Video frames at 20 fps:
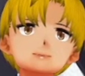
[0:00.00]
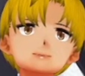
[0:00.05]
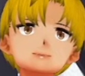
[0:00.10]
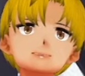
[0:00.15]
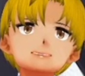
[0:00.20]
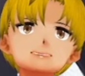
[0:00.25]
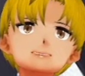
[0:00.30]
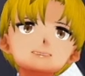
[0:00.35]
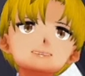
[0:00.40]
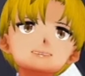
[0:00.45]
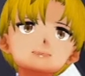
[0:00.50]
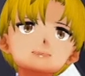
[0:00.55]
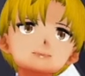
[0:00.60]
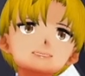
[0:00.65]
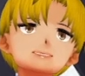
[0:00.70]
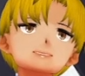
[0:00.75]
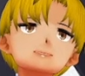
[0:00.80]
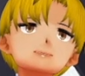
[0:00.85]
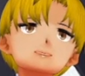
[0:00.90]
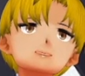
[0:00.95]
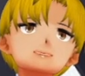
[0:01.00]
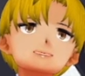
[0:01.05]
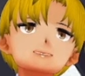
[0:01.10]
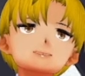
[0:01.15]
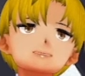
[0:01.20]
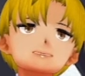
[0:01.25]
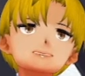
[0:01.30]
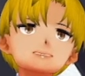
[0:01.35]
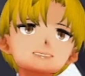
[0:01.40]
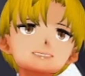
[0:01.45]
Yuri shifts in her
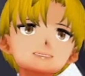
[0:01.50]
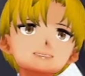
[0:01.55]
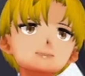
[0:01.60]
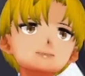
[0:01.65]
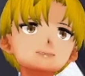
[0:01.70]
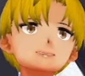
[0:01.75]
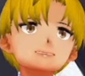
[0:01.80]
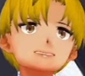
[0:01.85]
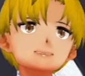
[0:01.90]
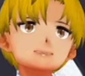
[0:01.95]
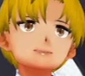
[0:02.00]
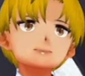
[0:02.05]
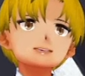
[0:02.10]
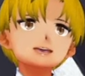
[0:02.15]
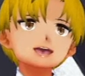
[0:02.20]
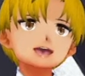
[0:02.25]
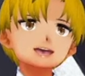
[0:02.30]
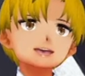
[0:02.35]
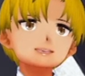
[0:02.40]
seat and buries her eyes in